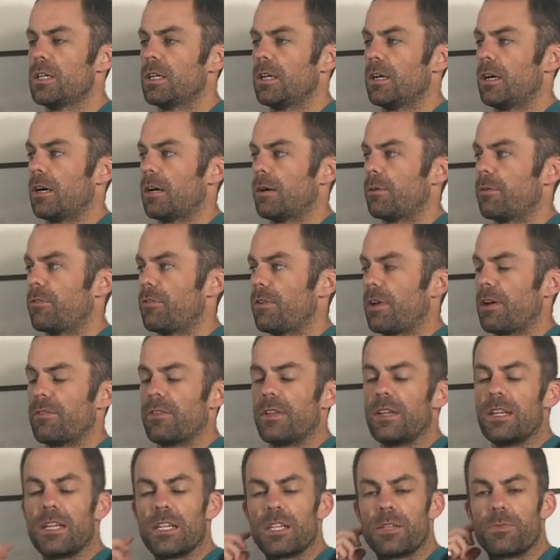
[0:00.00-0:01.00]
If you have
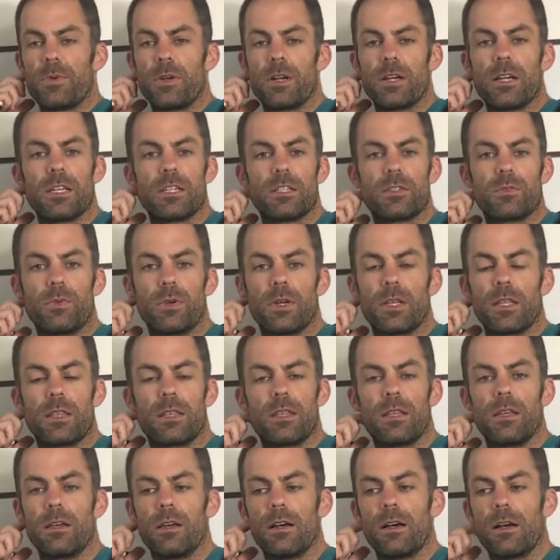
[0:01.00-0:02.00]
any experience with
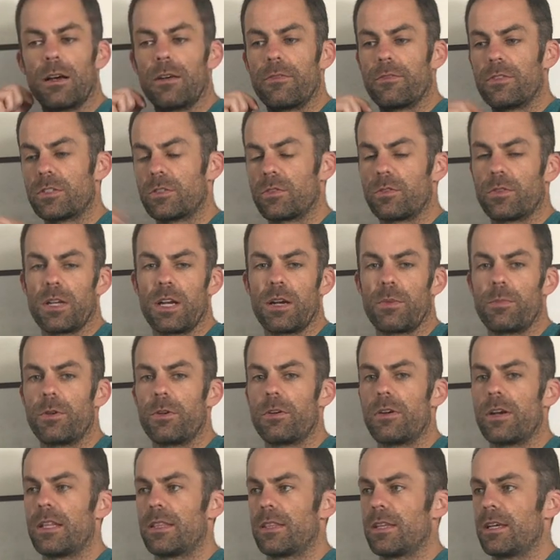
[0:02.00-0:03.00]
physical therapy or
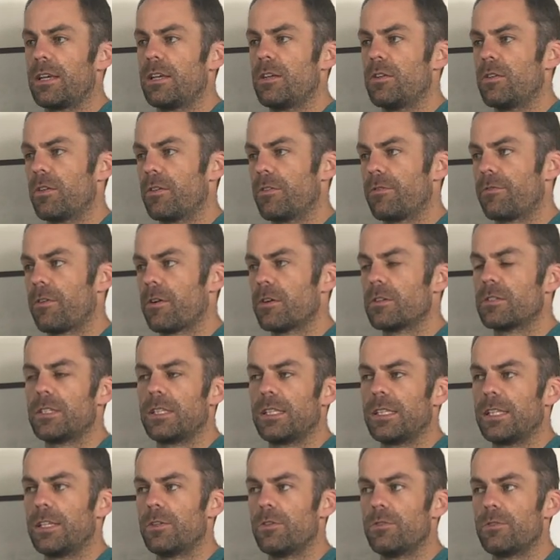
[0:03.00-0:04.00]
anything, the first thing
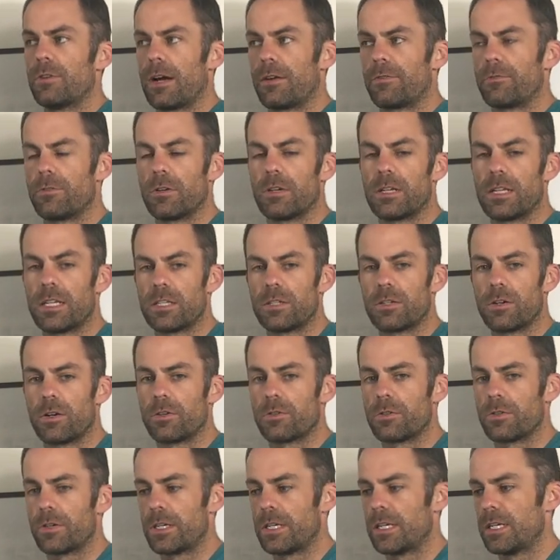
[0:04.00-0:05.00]
to do after knee
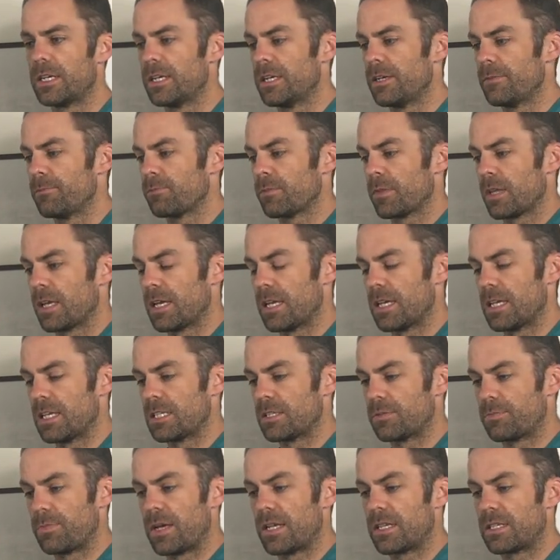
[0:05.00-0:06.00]
surgery is
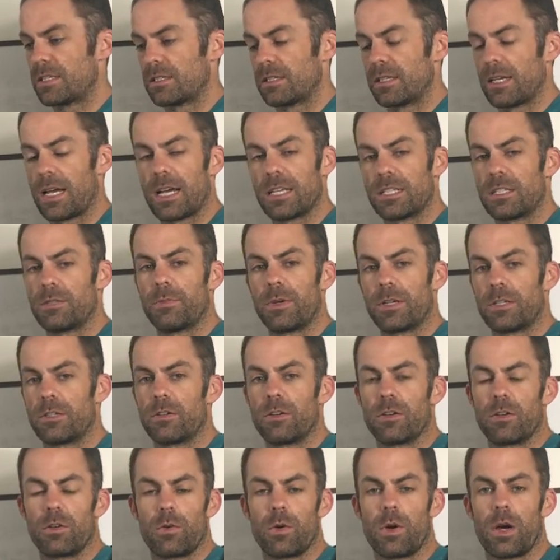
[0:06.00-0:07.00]
basically
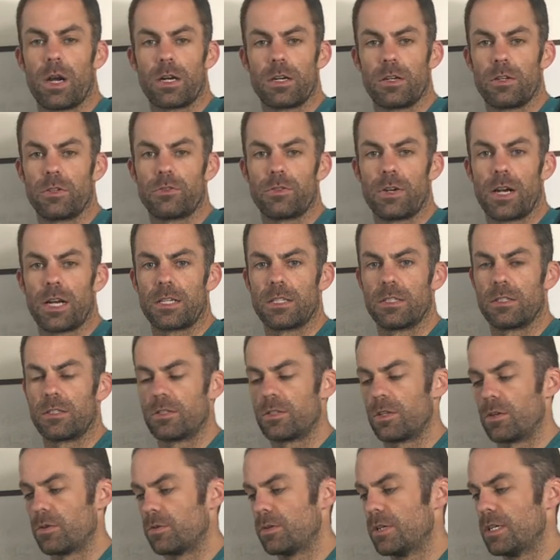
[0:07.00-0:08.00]
isometric quad contraction.
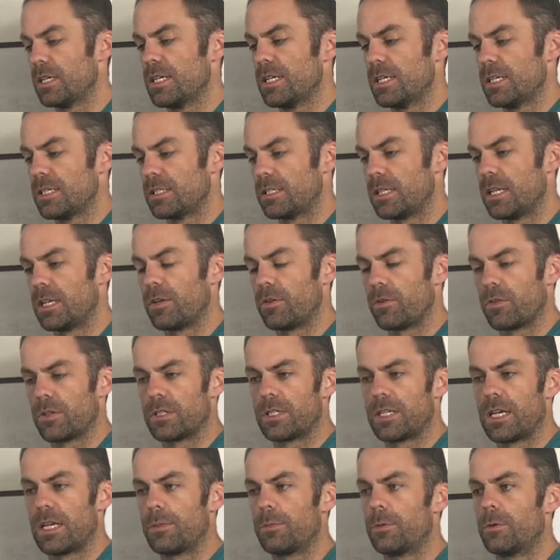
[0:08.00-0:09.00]
So sitting on the
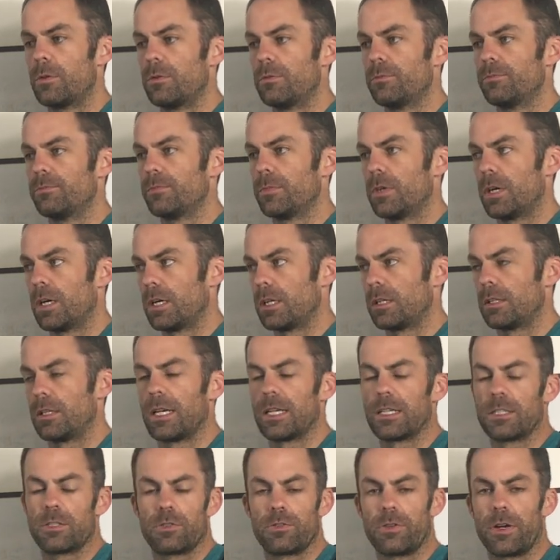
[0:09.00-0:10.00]
table, your
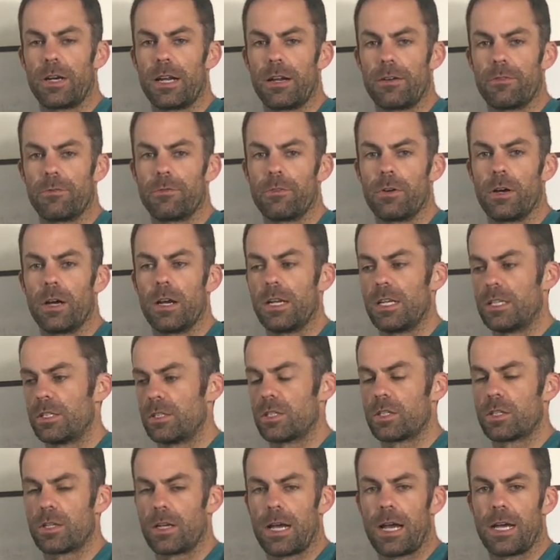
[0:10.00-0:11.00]
legs straight out in front and
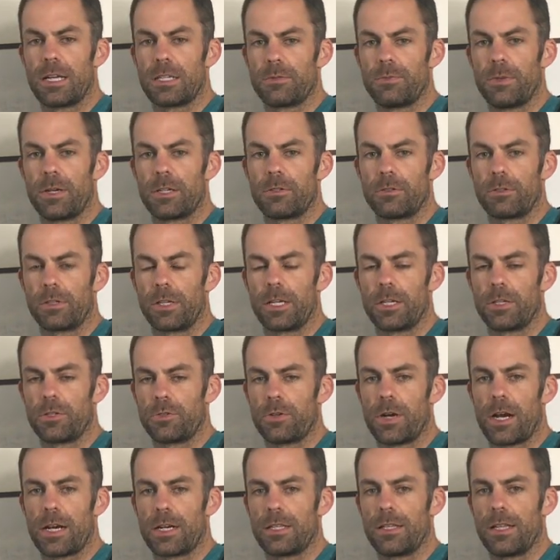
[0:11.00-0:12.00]
just isometrically
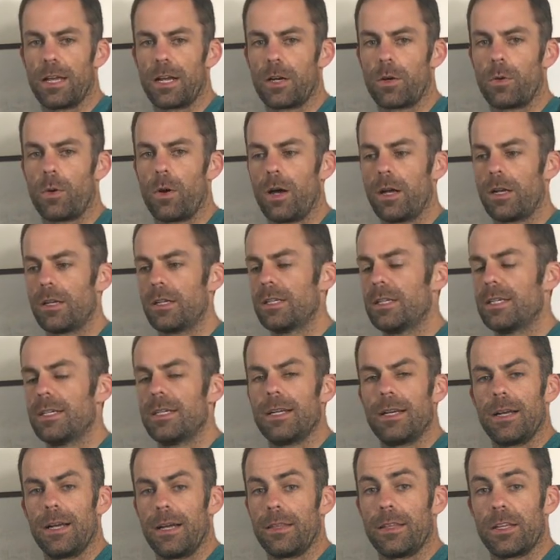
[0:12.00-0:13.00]
contracting that quad,
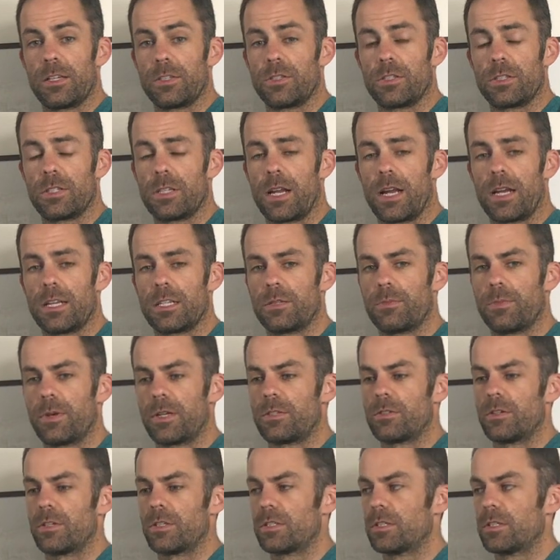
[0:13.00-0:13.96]
and that's just an isometric.